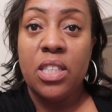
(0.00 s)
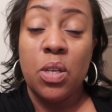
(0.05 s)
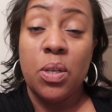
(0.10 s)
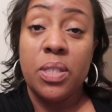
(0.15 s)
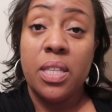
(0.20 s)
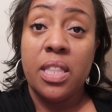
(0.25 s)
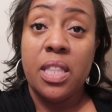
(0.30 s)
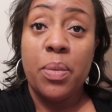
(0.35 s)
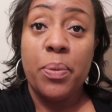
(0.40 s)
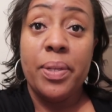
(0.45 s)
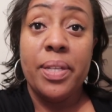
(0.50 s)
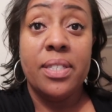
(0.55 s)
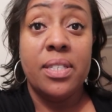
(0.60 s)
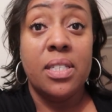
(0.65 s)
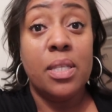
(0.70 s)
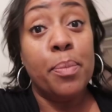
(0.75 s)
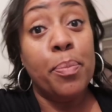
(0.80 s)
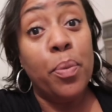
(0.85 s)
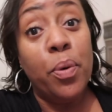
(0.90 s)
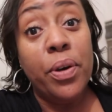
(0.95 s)
and they were saying that we need
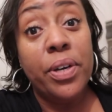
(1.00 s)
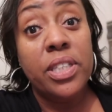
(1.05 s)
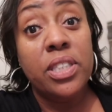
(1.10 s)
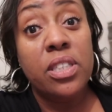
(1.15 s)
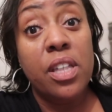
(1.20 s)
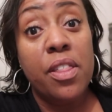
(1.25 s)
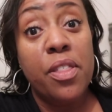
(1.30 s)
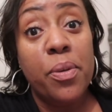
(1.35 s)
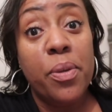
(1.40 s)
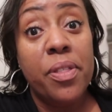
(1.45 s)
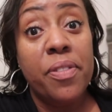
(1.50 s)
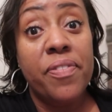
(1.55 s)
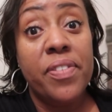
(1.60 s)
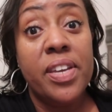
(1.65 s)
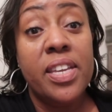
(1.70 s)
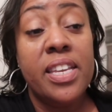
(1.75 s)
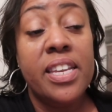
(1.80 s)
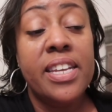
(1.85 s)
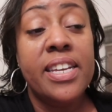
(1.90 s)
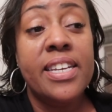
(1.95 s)
to support each other with
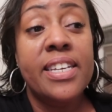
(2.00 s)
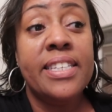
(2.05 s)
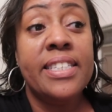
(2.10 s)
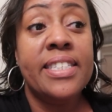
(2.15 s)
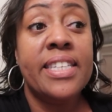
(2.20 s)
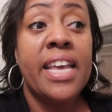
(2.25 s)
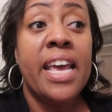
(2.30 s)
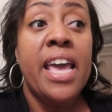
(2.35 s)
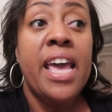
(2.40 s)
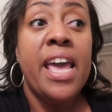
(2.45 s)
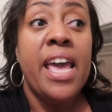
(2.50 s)
fitness.